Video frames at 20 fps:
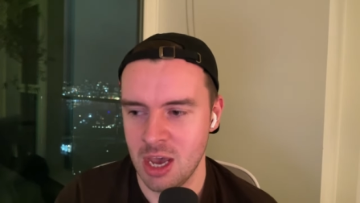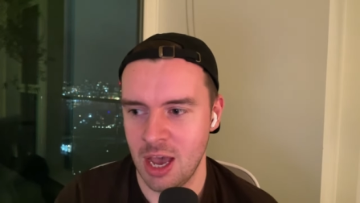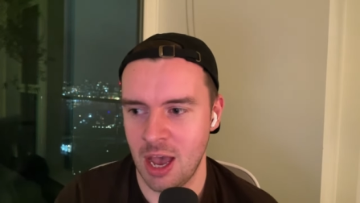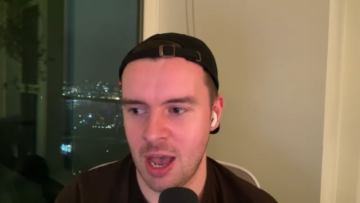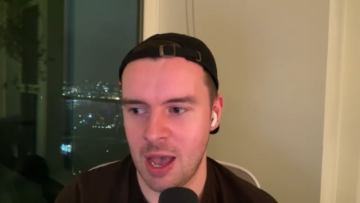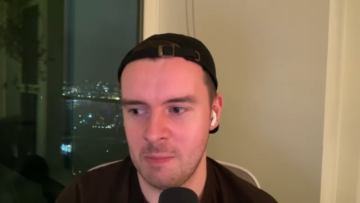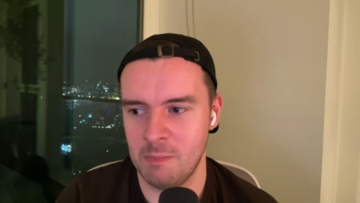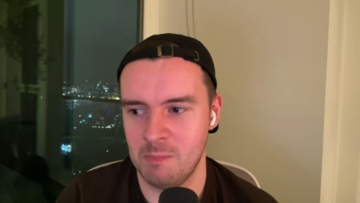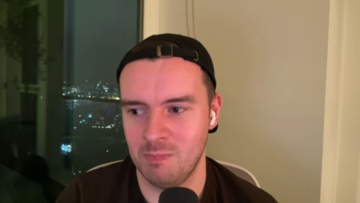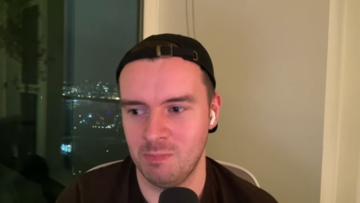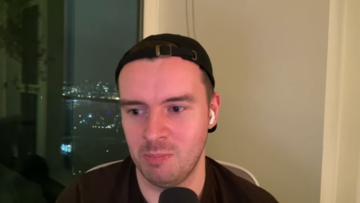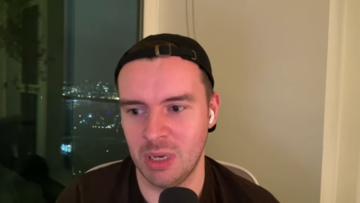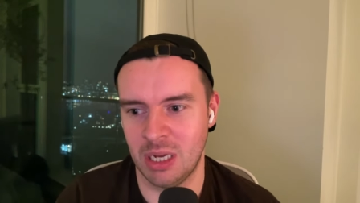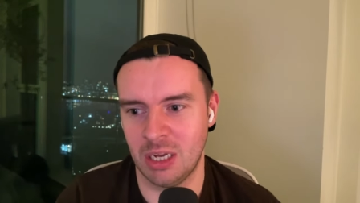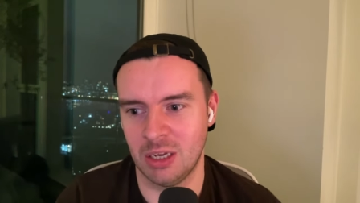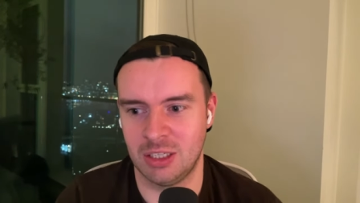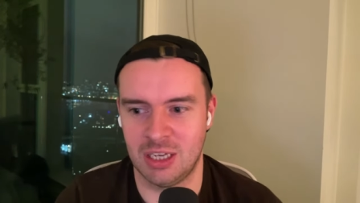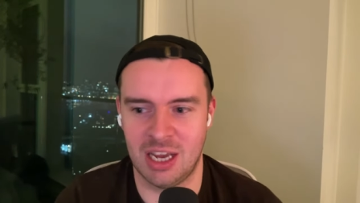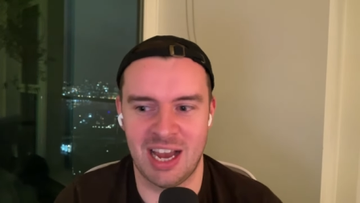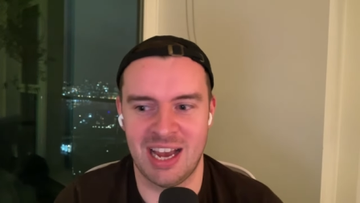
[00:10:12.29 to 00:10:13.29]
um,
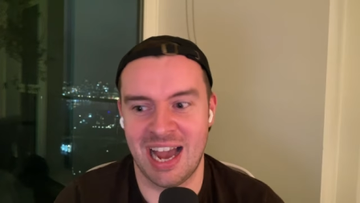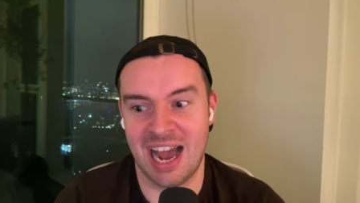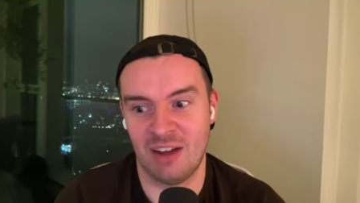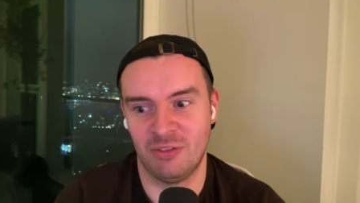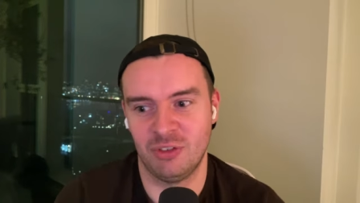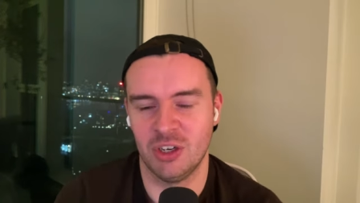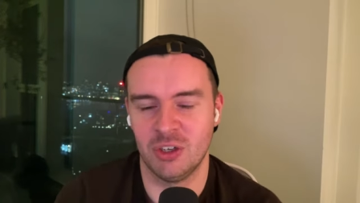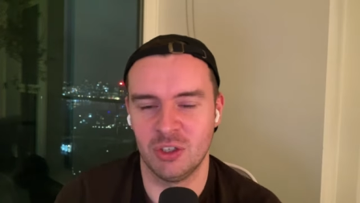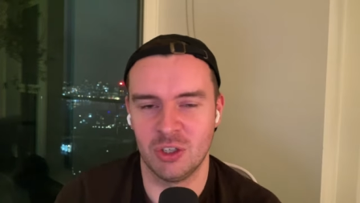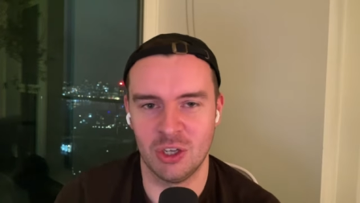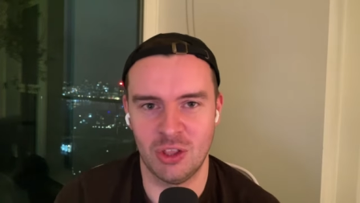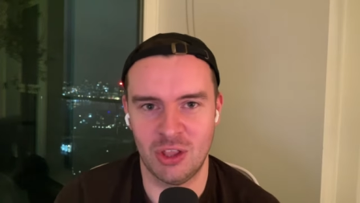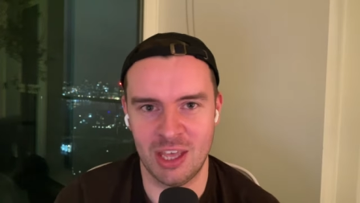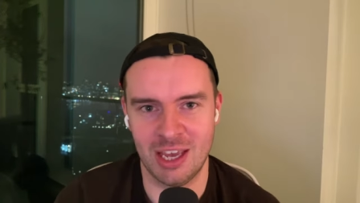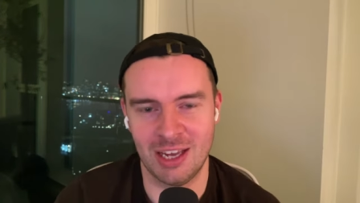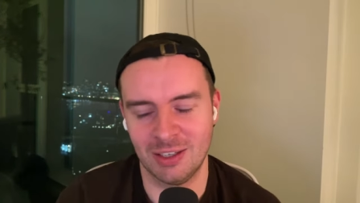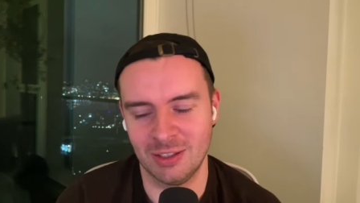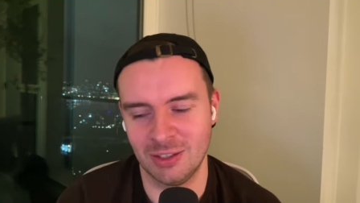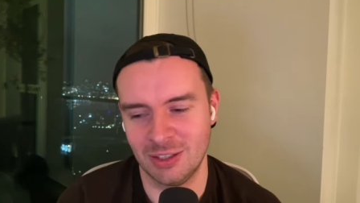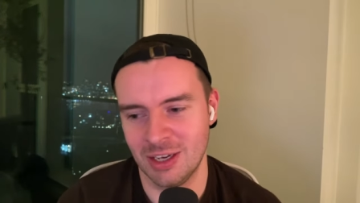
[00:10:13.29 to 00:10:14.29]
because i have done good
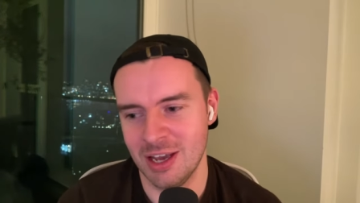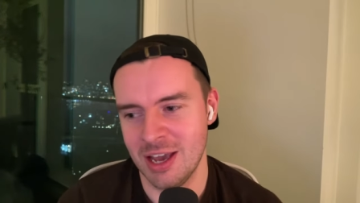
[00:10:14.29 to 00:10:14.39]
things